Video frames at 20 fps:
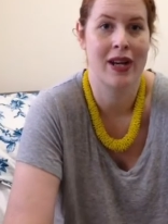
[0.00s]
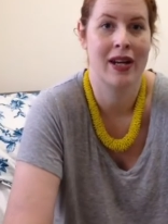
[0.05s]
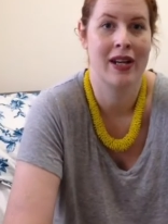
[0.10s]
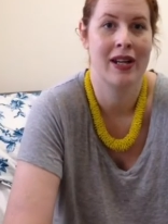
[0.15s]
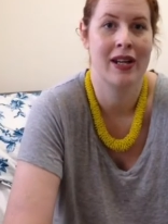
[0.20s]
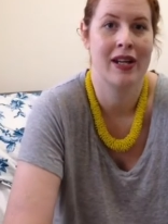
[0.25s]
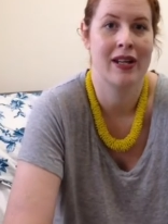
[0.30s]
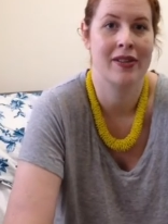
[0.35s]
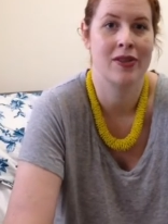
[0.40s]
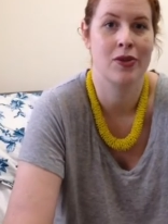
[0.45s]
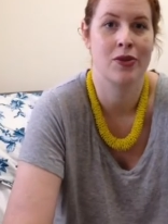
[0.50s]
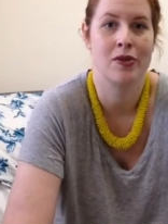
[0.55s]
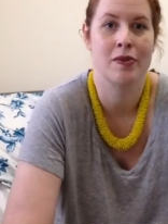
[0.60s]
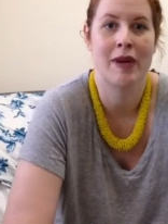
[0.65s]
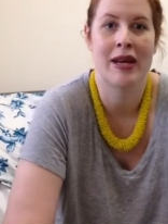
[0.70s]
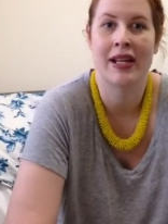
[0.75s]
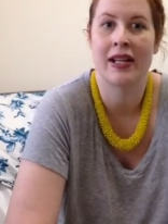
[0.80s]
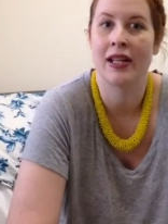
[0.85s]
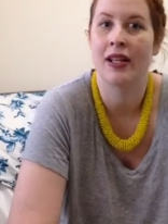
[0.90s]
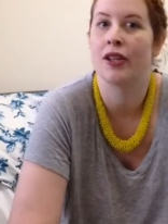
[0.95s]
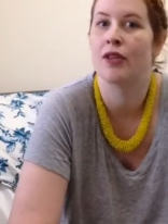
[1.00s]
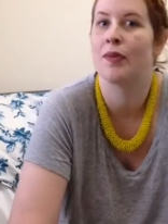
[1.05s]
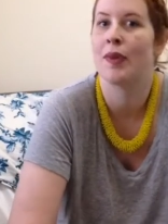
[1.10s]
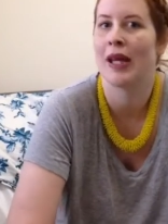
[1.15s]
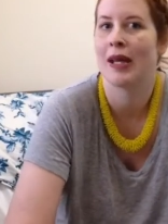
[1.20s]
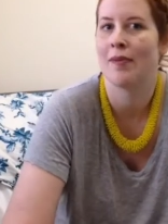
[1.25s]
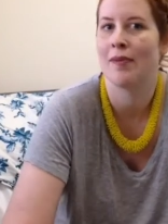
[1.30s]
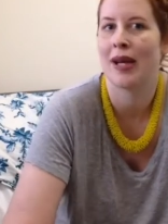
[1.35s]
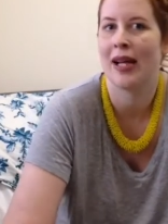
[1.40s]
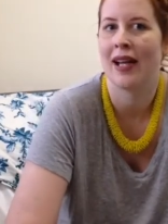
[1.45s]
Uh, I talked about it a little
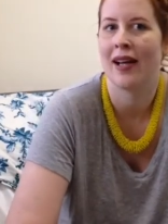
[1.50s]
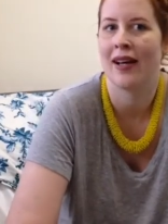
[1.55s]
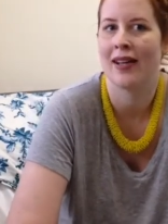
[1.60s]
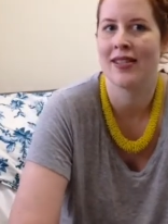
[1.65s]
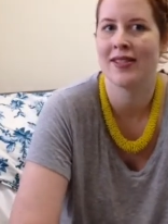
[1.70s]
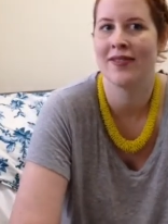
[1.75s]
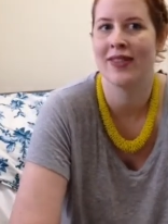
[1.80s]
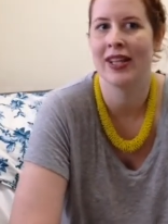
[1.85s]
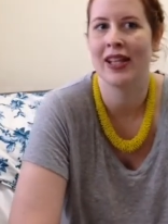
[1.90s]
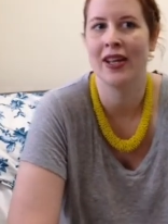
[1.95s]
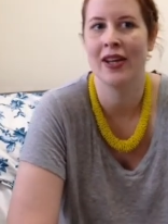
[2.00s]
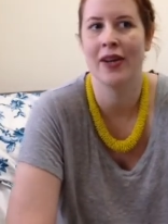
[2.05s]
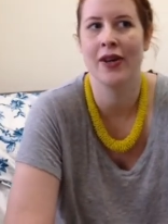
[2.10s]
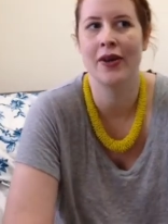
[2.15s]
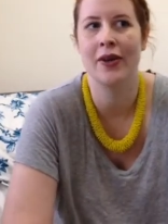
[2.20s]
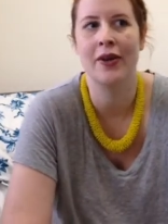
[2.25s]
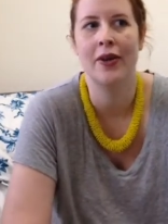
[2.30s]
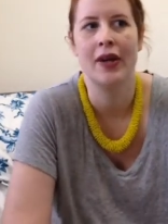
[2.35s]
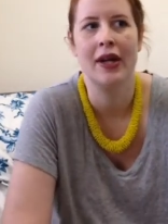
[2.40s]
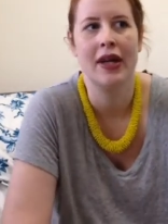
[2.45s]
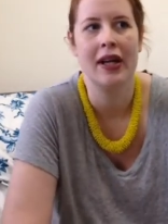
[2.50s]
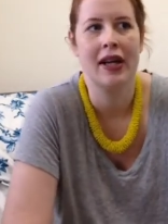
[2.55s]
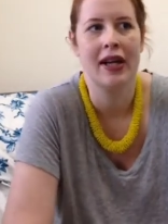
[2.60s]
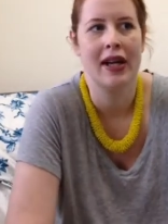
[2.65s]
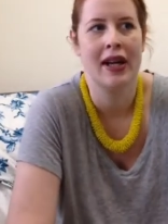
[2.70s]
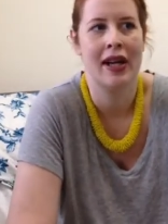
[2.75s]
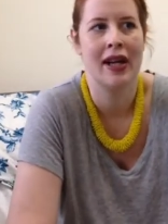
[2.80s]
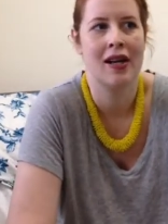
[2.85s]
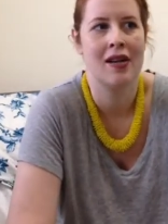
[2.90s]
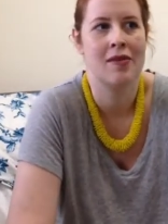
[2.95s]
bit in my last video,
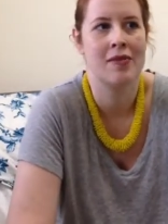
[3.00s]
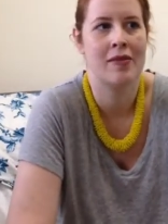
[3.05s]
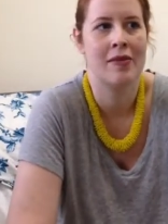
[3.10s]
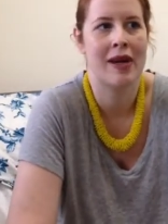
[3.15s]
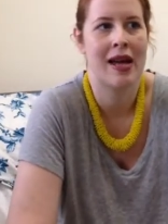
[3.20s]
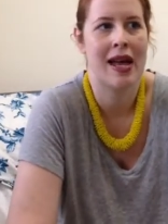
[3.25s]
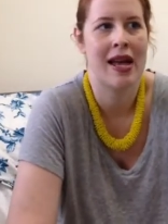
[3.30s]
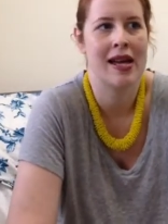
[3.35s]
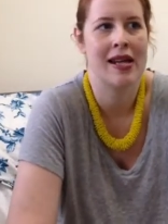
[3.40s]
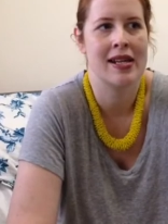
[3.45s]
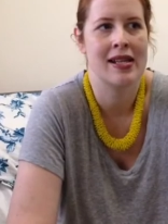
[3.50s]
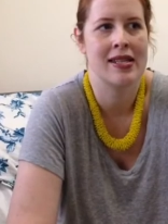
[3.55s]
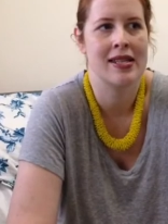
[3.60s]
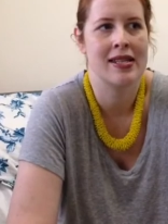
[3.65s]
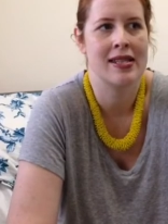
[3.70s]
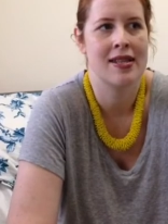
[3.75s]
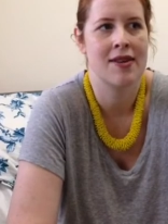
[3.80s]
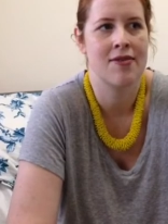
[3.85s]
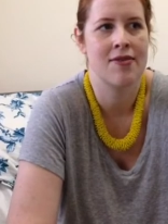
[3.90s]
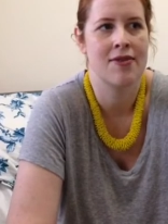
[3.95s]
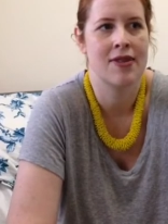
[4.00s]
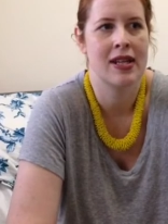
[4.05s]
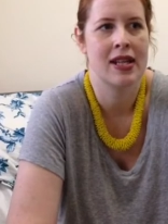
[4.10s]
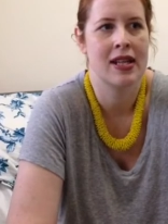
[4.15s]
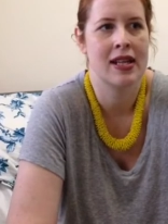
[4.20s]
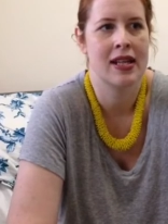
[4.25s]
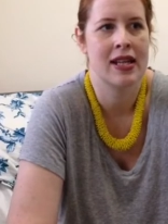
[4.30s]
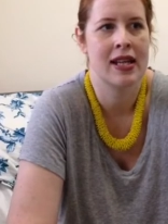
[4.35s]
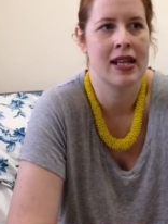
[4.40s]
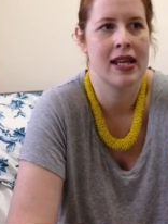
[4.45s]
um, and it's
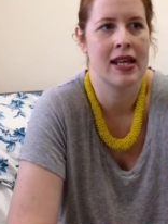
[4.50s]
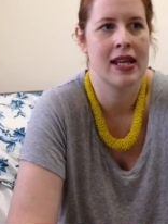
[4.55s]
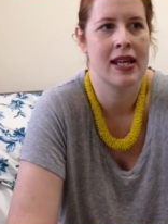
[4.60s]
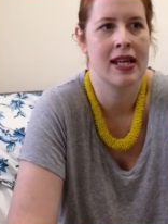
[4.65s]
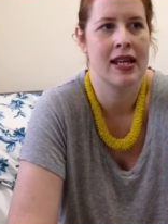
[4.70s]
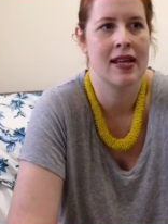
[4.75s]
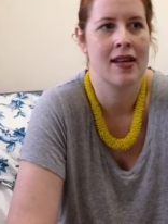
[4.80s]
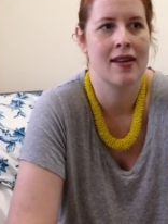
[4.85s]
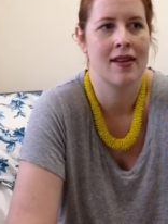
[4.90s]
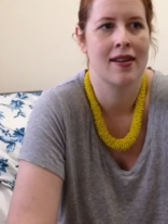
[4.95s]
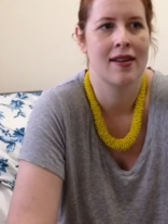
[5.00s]
definitely